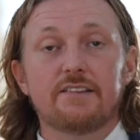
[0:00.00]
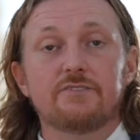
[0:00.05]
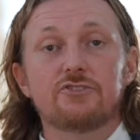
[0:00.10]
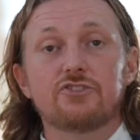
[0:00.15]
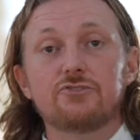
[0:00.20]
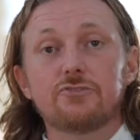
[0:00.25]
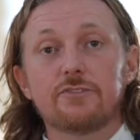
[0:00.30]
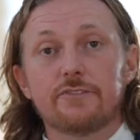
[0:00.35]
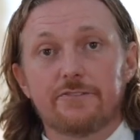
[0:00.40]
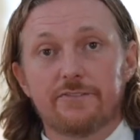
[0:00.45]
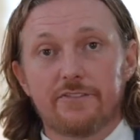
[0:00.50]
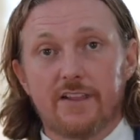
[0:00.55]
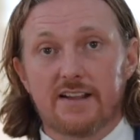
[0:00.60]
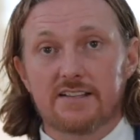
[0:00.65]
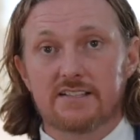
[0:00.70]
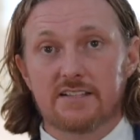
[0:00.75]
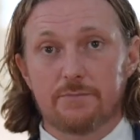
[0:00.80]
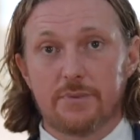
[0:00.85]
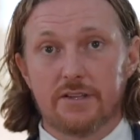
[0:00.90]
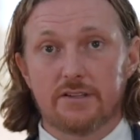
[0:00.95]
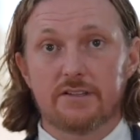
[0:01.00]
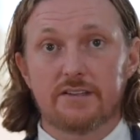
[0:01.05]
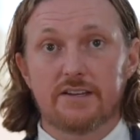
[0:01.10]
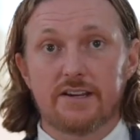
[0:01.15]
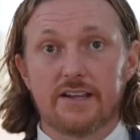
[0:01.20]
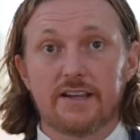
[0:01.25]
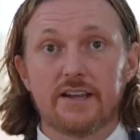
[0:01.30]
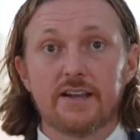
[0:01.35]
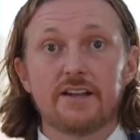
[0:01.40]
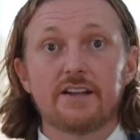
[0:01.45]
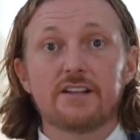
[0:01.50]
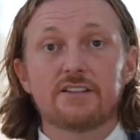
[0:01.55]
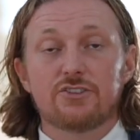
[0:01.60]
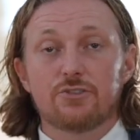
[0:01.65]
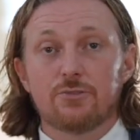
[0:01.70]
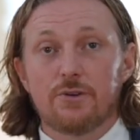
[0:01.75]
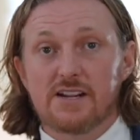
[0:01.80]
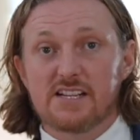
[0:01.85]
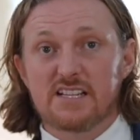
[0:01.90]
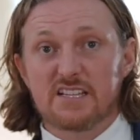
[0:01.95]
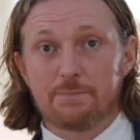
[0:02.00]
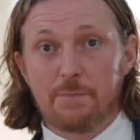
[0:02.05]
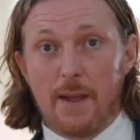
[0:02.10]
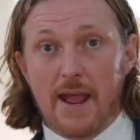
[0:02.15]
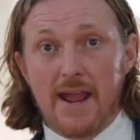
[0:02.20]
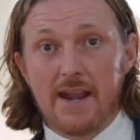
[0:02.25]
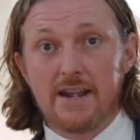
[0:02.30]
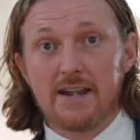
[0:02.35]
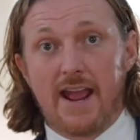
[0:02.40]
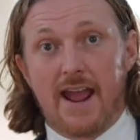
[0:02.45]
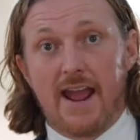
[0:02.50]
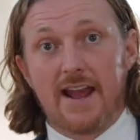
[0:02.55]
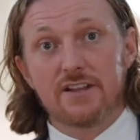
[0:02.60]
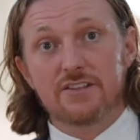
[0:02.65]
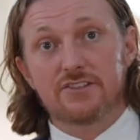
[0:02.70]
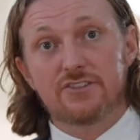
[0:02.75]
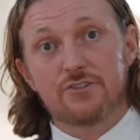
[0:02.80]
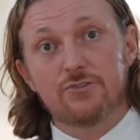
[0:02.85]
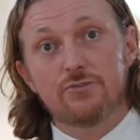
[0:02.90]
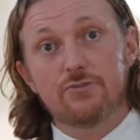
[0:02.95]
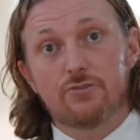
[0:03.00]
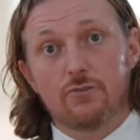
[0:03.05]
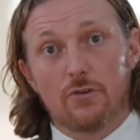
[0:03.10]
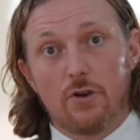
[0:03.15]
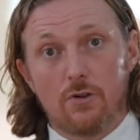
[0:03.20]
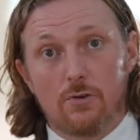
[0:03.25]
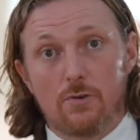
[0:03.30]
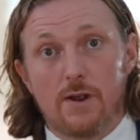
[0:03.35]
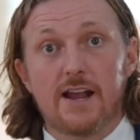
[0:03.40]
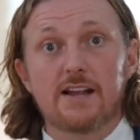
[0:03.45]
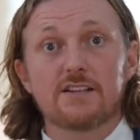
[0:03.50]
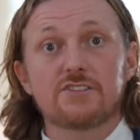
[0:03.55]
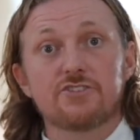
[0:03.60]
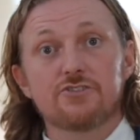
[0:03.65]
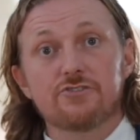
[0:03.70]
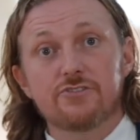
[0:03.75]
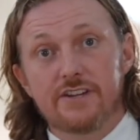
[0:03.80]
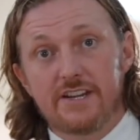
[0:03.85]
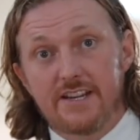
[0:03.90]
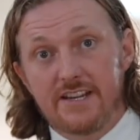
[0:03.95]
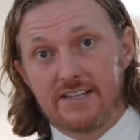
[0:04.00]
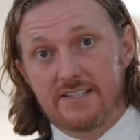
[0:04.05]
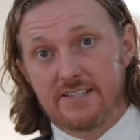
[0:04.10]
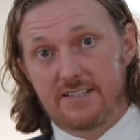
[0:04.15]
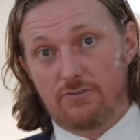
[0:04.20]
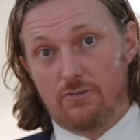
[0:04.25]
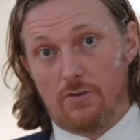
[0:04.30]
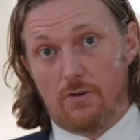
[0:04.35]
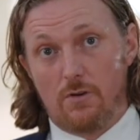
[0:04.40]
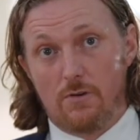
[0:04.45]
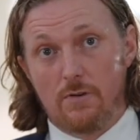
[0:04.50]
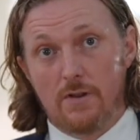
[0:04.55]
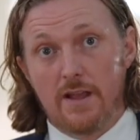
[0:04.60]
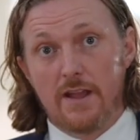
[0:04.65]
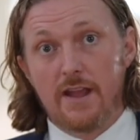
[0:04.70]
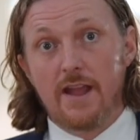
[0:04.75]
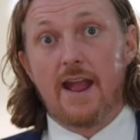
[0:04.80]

gives you the flexibility to expand as you grow, as your needs grow,